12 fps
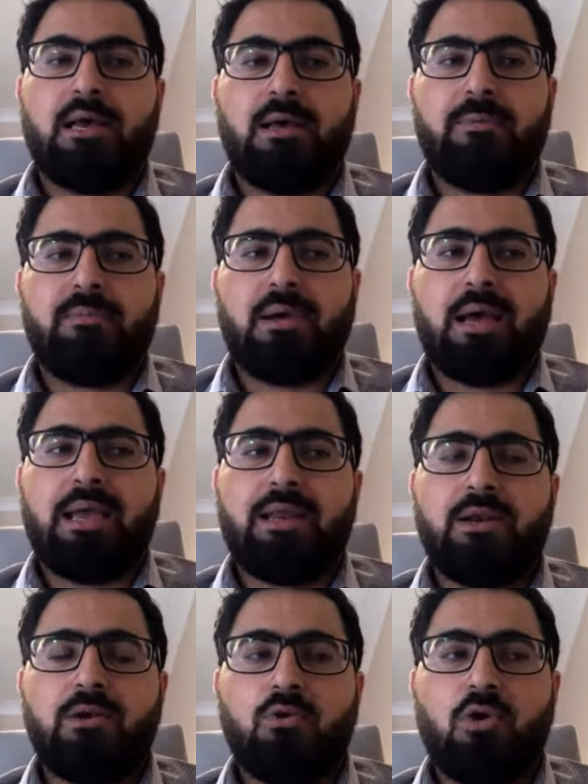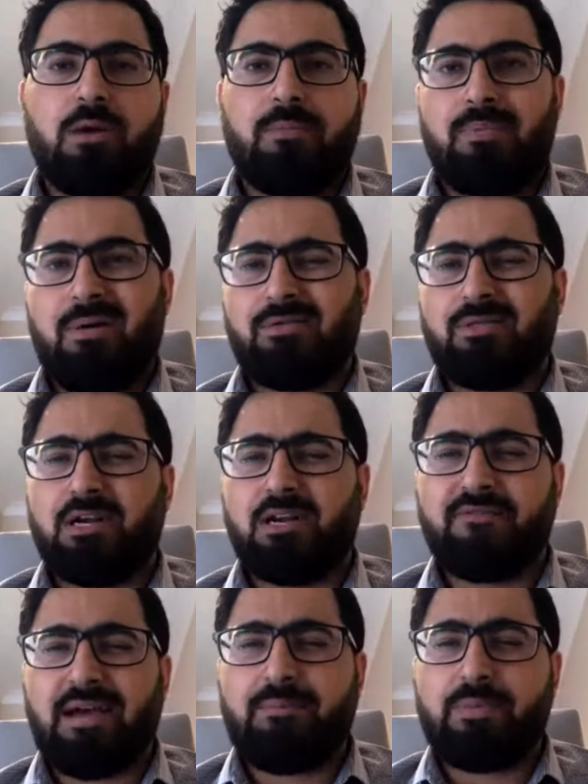I know of about
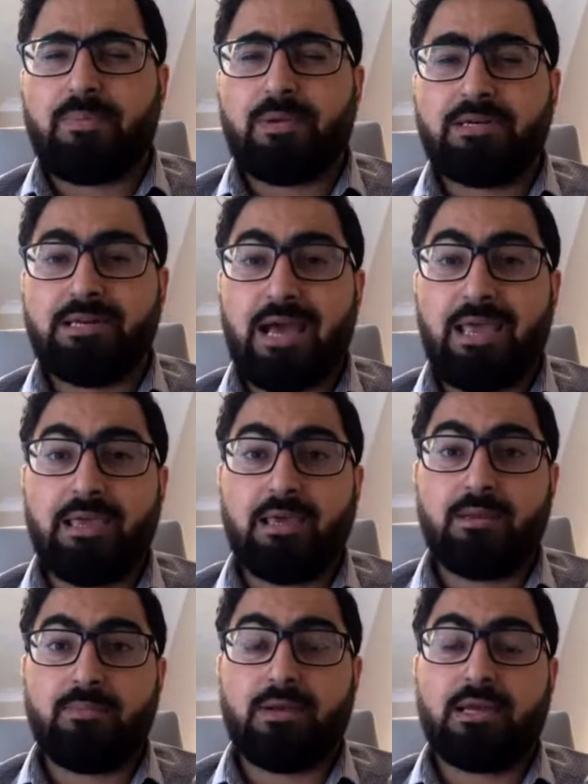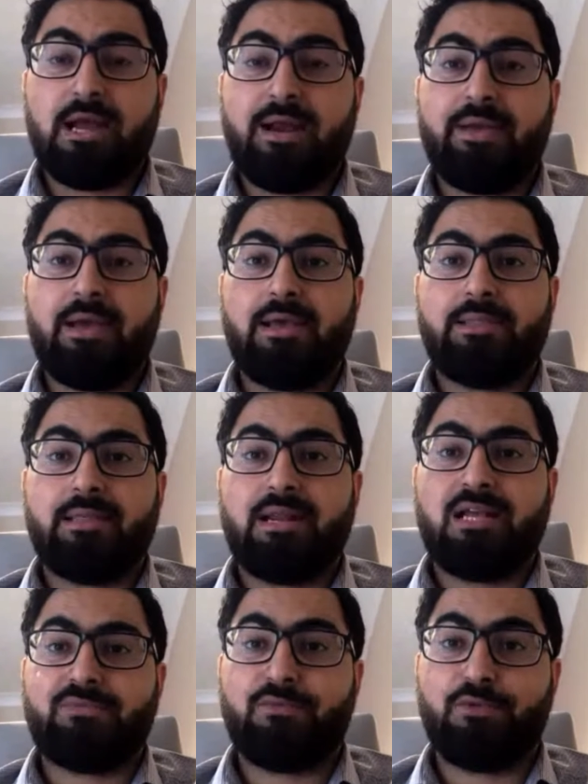35 people dying in Bulgaria in the
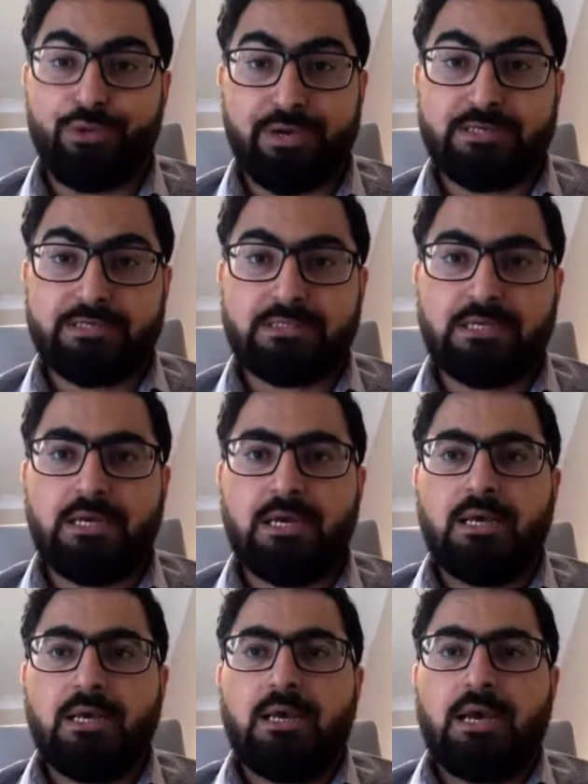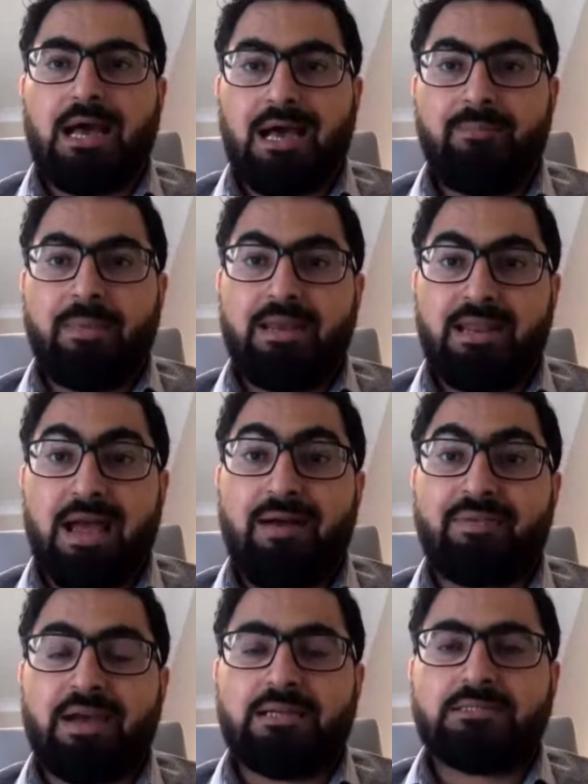last few years, mainly
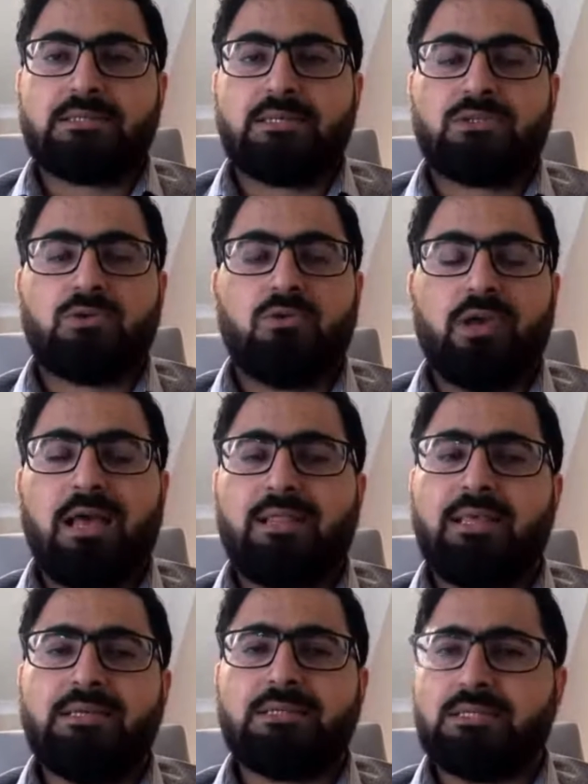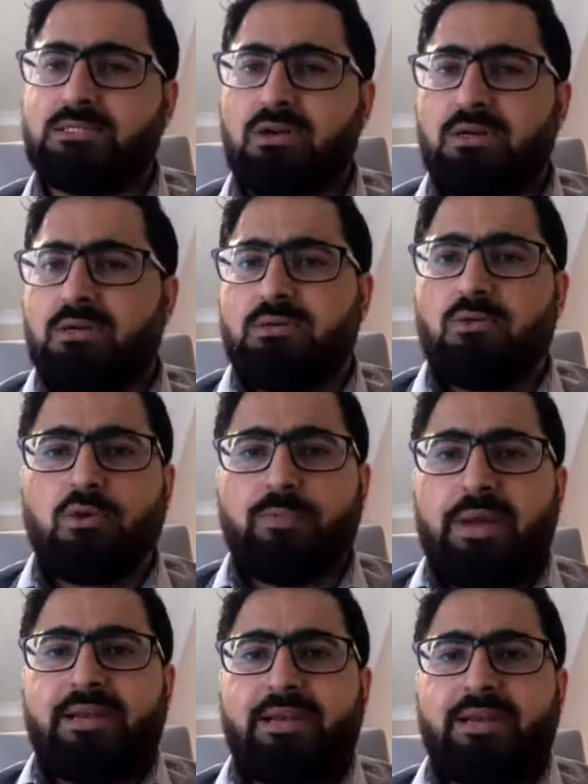Afghans. So yeah, things has not
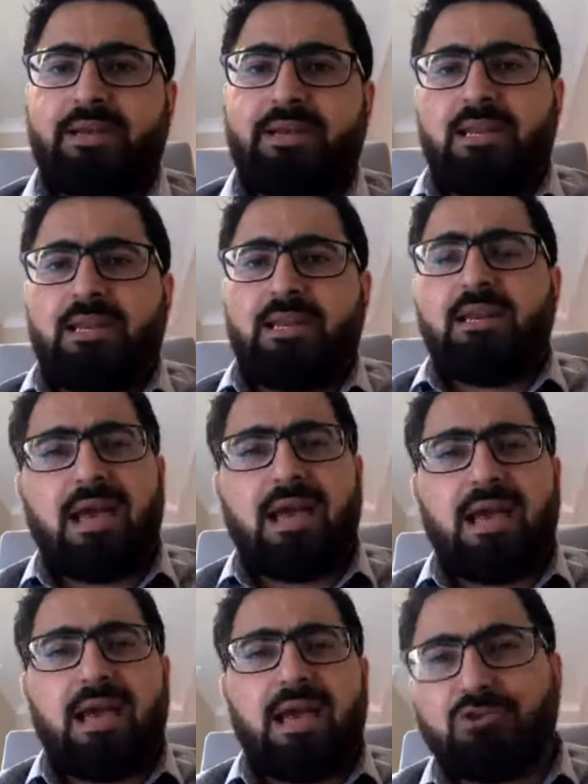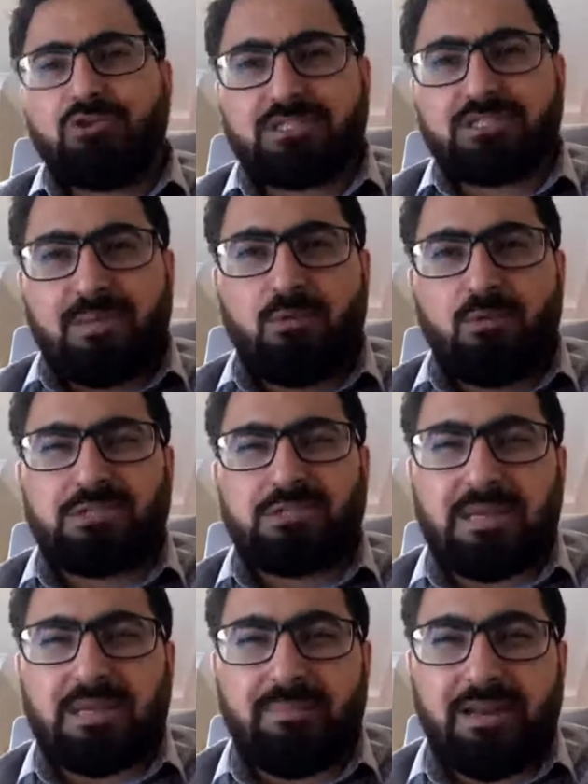got better, sadly. And then back to Istanbul.
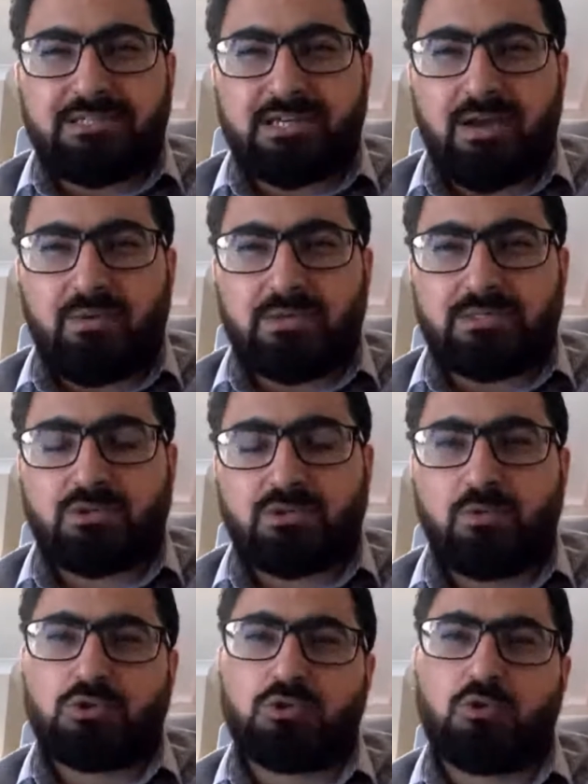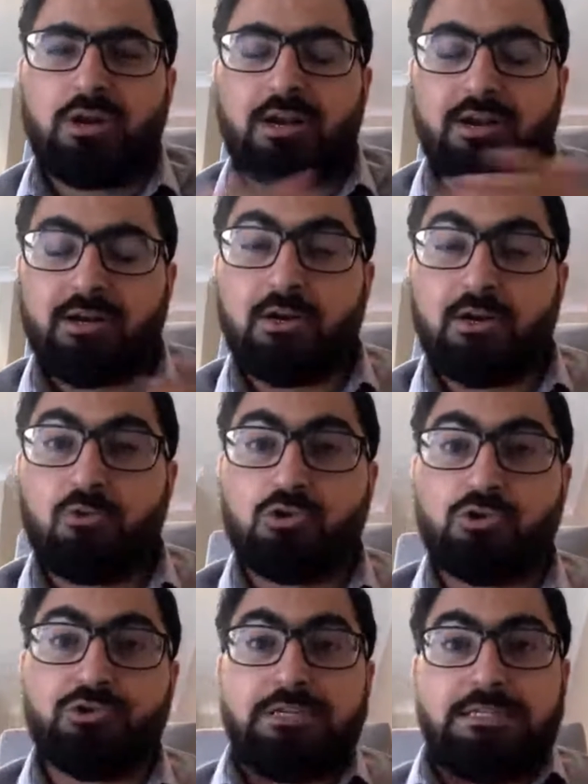Sometime later, I was supposed to go on another
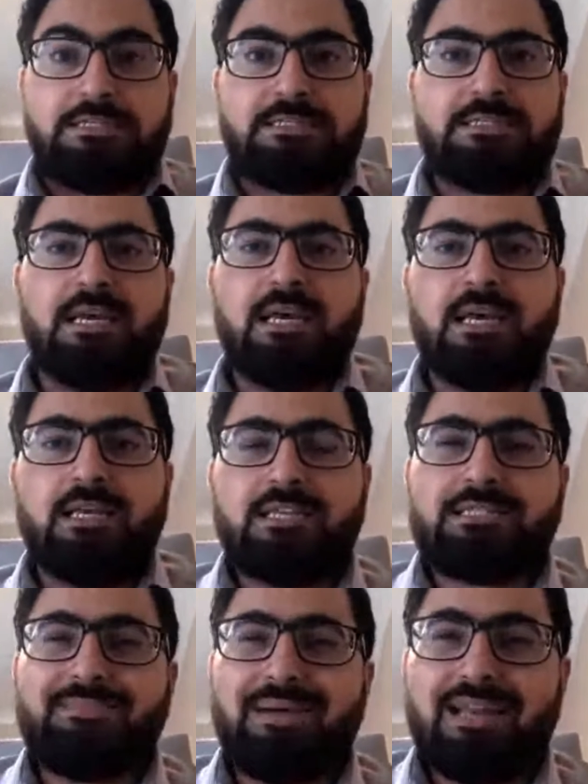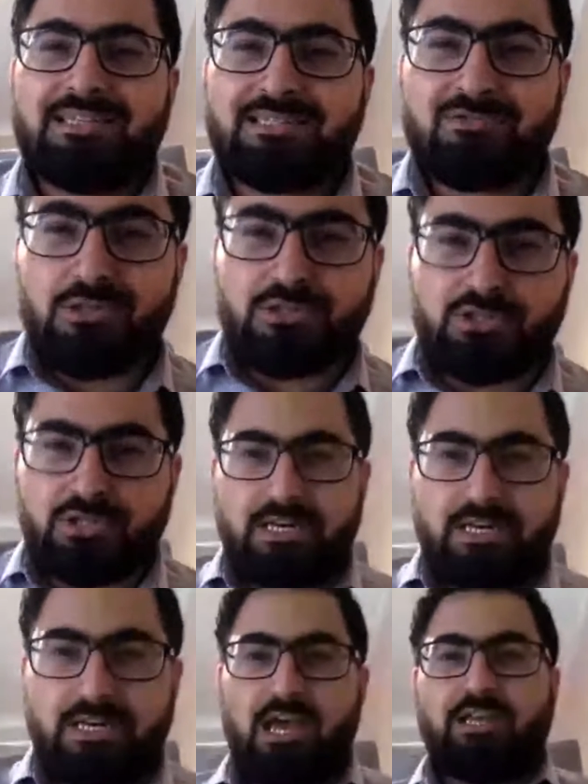route to Greece. The smugglers
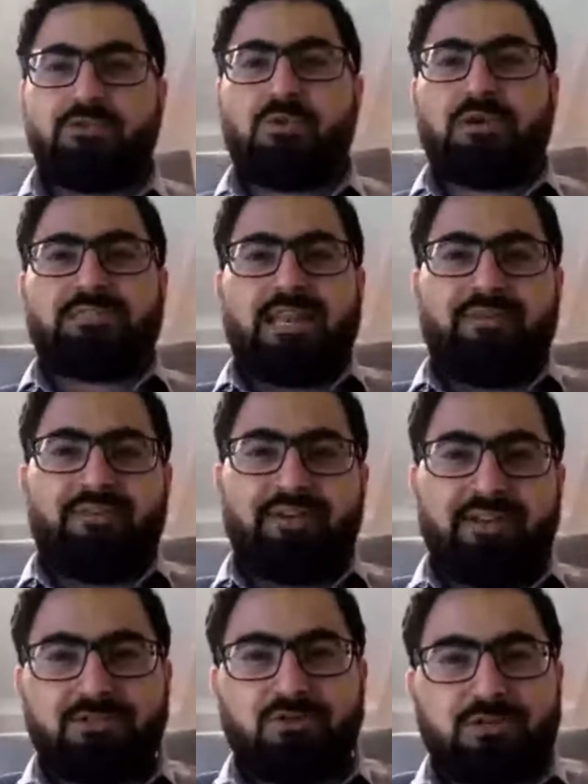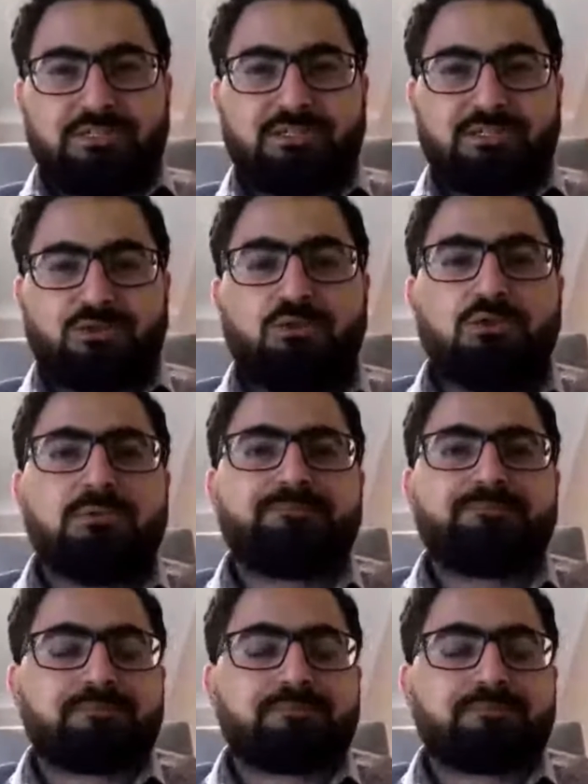constantly lied to us. They never really told us the truth.